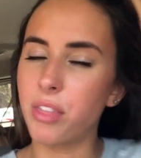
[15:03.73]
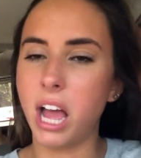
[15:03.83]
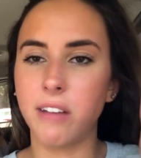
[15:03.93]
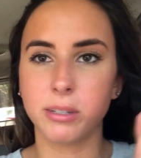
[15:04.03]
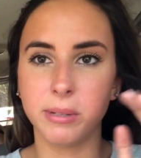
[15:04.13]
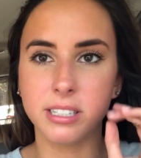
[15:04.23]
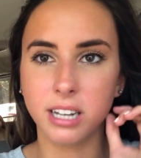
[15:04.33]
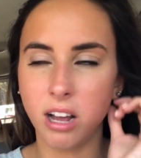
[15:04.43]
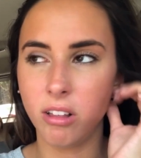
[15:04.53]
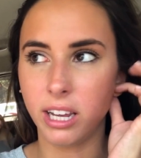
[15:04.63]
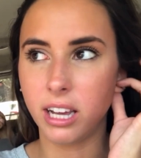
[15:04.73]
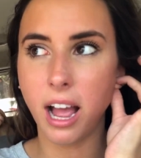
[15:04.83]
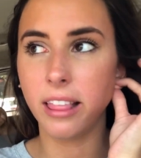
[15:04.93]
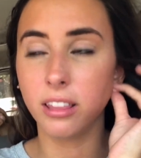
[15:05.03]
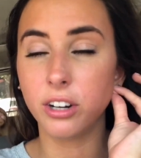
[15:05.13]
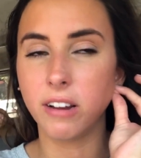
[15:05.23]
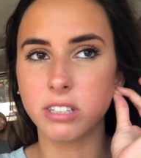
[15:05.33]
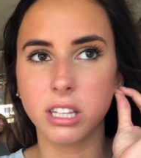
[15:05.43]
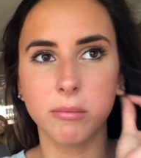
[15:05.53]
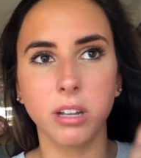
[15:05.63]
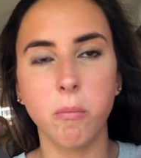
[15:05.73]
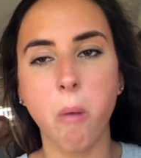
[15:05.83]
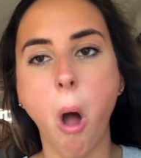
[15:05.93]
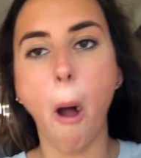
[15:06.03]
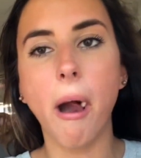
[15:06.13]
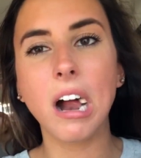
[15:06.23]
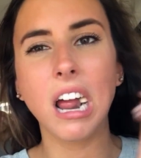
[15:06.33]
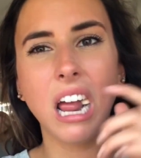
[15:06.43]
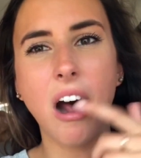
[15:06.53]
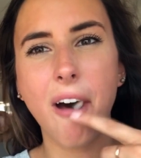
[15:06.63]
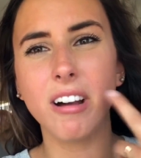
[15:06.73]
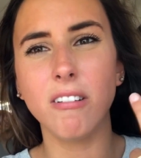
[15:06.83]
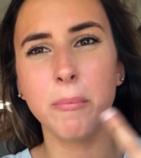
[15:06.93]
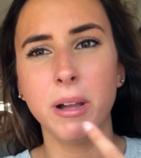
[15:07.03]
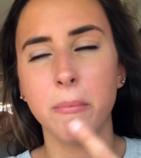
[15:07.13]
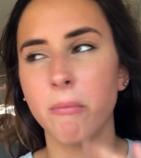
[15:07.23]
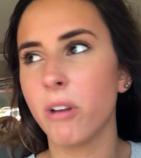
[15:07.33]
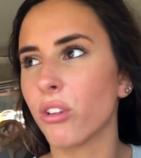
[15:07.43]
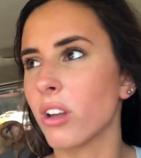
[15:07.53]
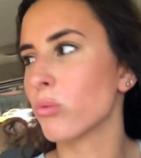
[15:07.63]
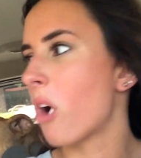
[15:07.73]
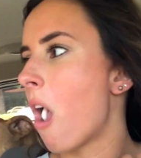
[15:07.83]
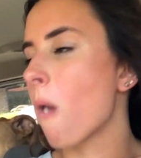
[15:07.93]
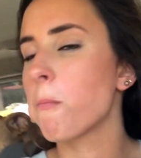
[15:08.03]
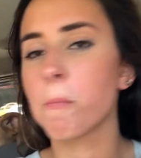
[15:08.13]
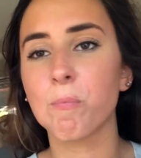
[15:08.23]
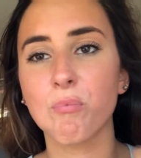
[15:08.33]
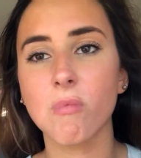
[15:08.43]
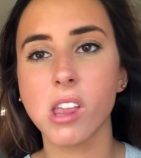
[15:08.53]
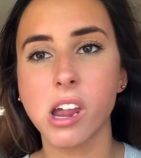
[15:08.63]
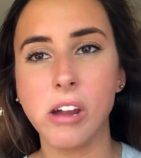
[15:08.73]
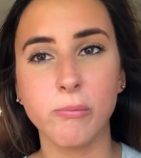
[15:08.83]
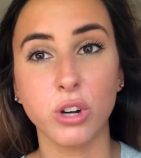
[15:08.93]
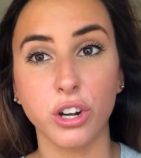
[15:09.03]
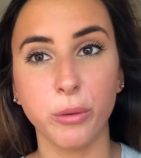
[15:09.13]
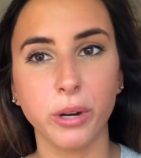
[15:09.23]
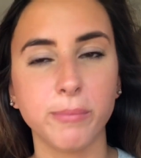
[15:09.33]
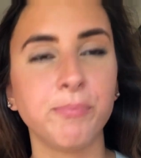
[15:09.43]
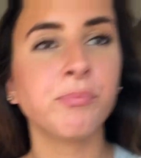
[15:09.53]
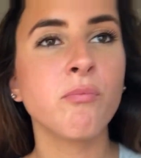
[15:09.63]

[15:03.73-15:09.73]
that have to be sent out, like I literally have to get them done. I haven't met my mouth, that's why I'm talking weird.